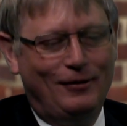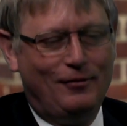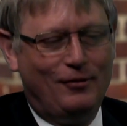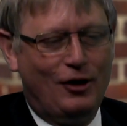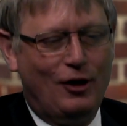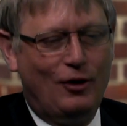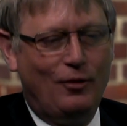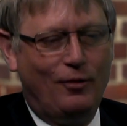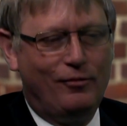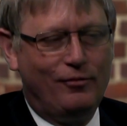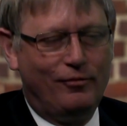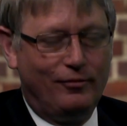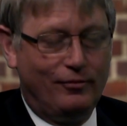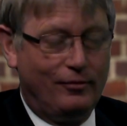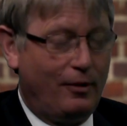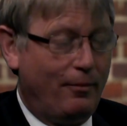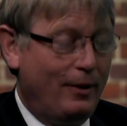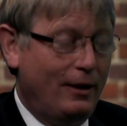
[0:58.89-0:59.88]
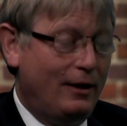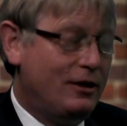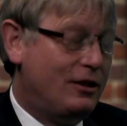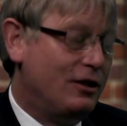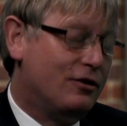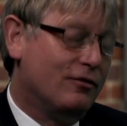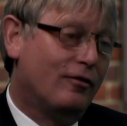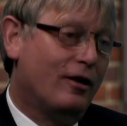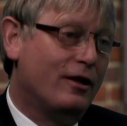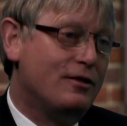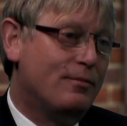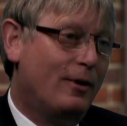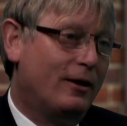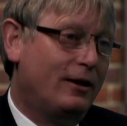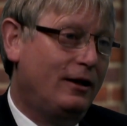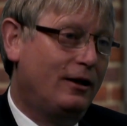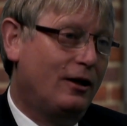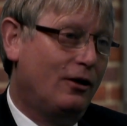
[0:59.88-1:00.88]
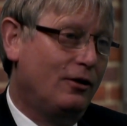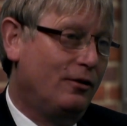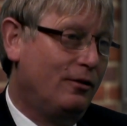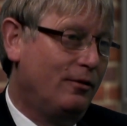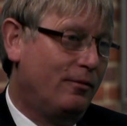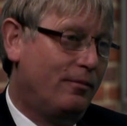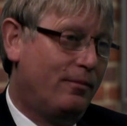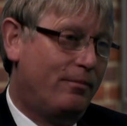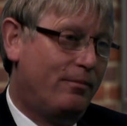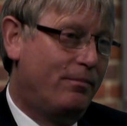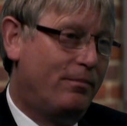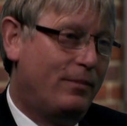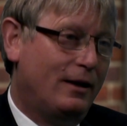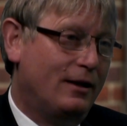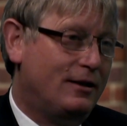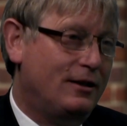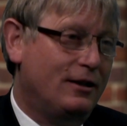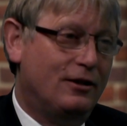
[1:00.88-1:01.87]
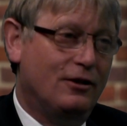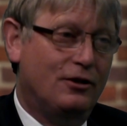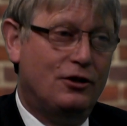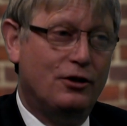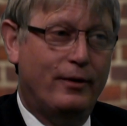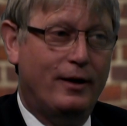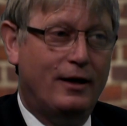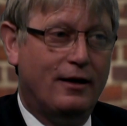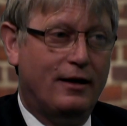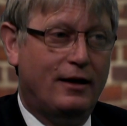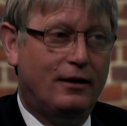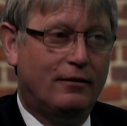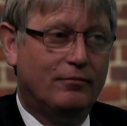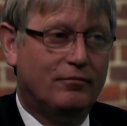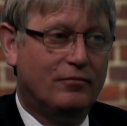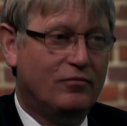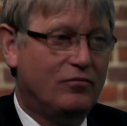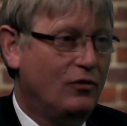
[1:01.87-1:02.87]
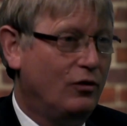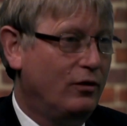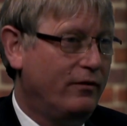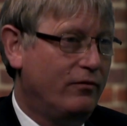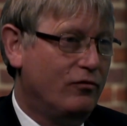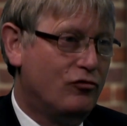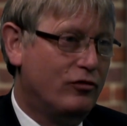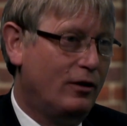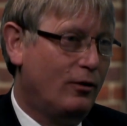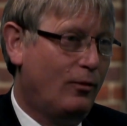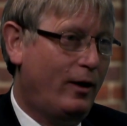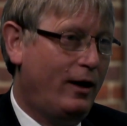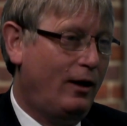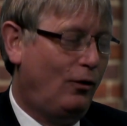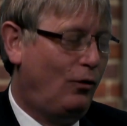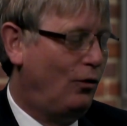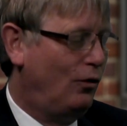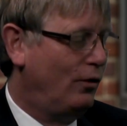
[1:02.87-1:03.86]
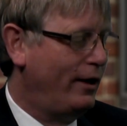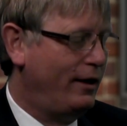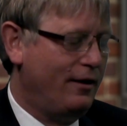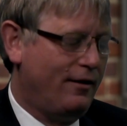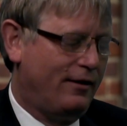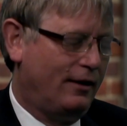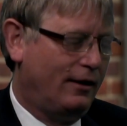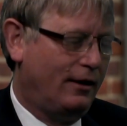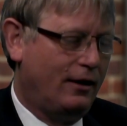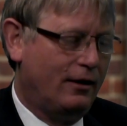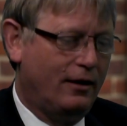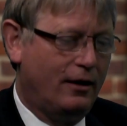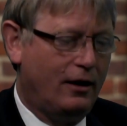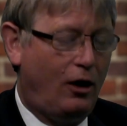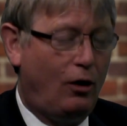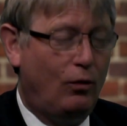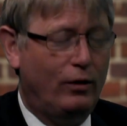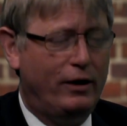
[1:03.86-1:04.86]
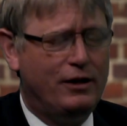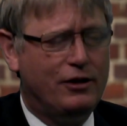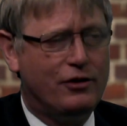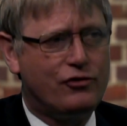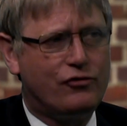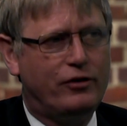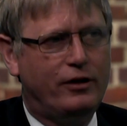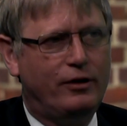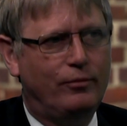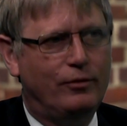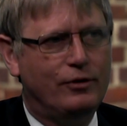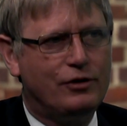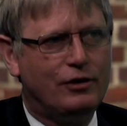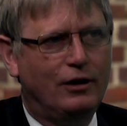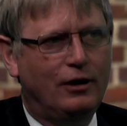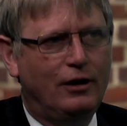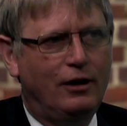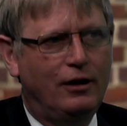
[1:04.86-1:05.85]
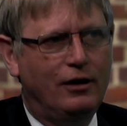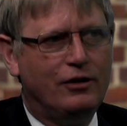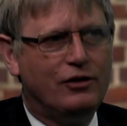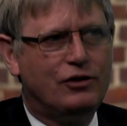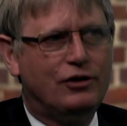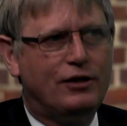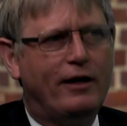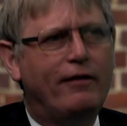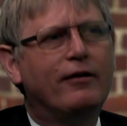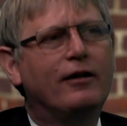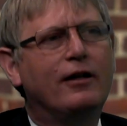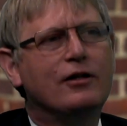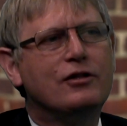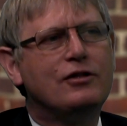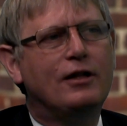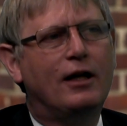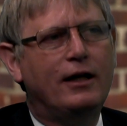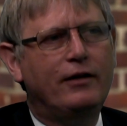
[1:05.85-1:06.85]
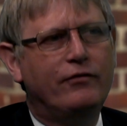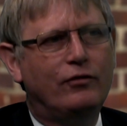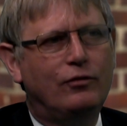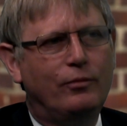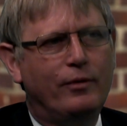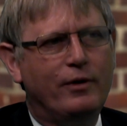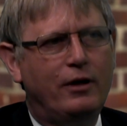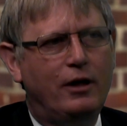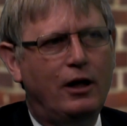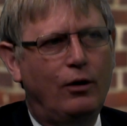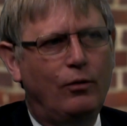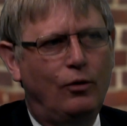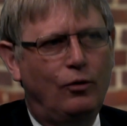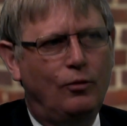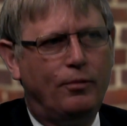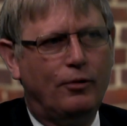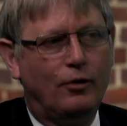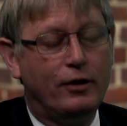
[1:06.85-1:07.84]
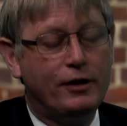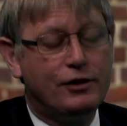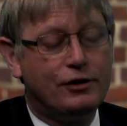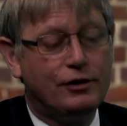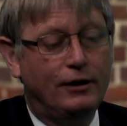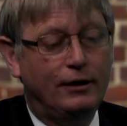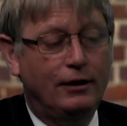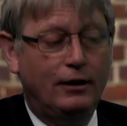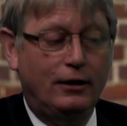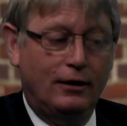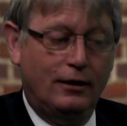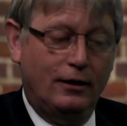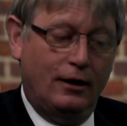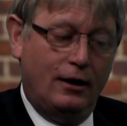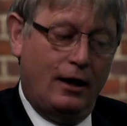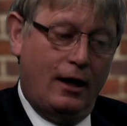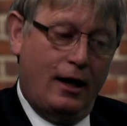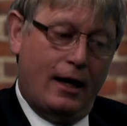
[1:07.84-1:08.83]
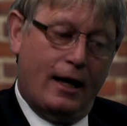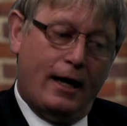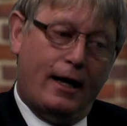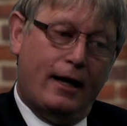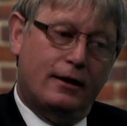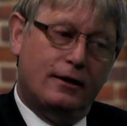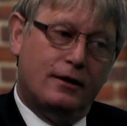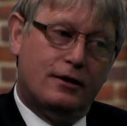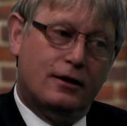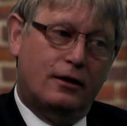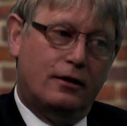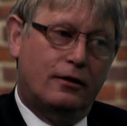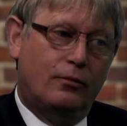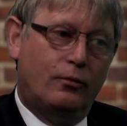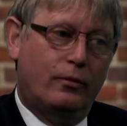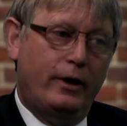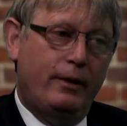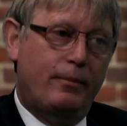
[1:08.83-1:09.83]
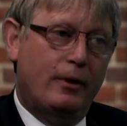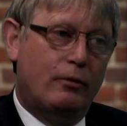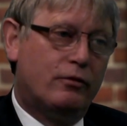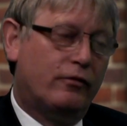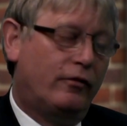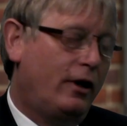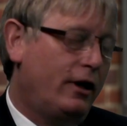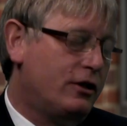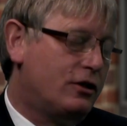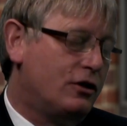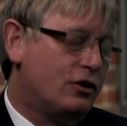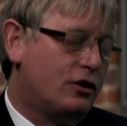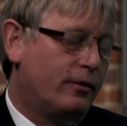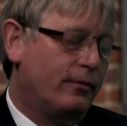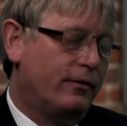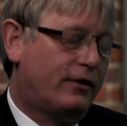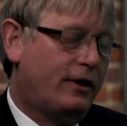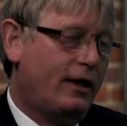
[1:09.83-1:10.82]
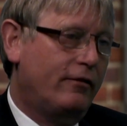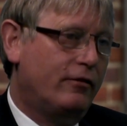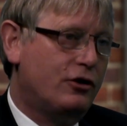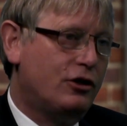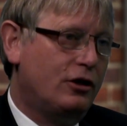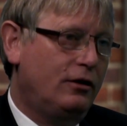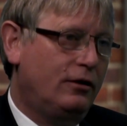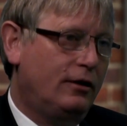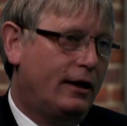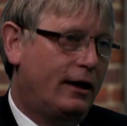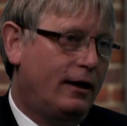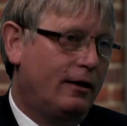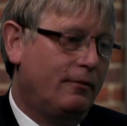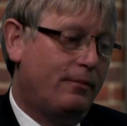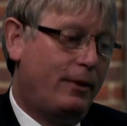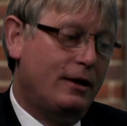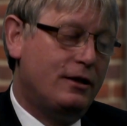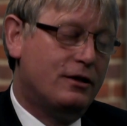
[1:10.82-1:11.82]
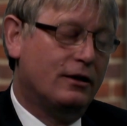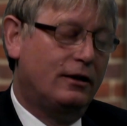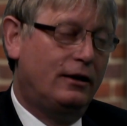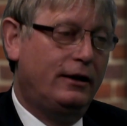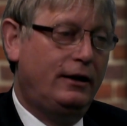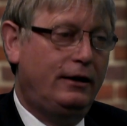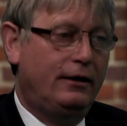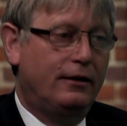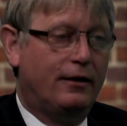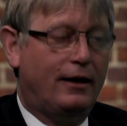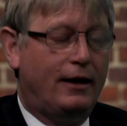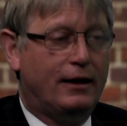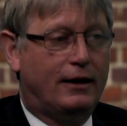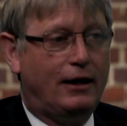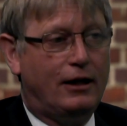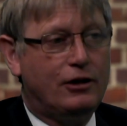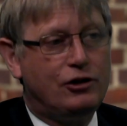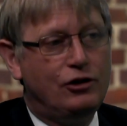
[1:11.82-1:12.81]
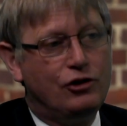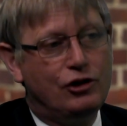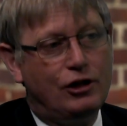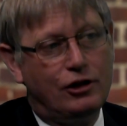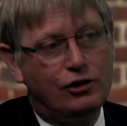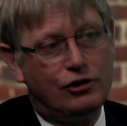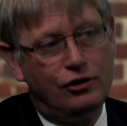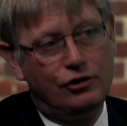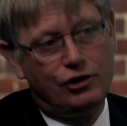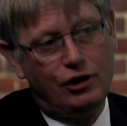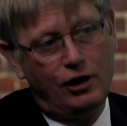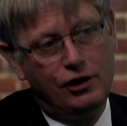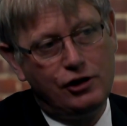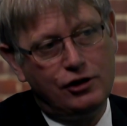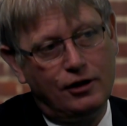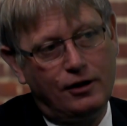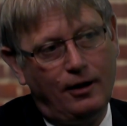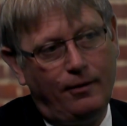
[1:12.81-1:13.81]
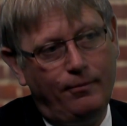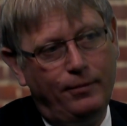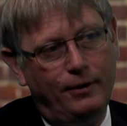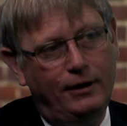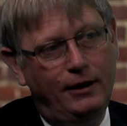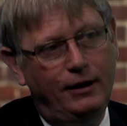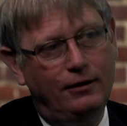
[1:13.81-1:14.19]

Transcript: No ability to raise money, no ability to do anything, not even drill a well or anything. And the whole industry was staring at its navel with low oil price. And we built a relationship with Kerogen, and basically that cash injection changed the company.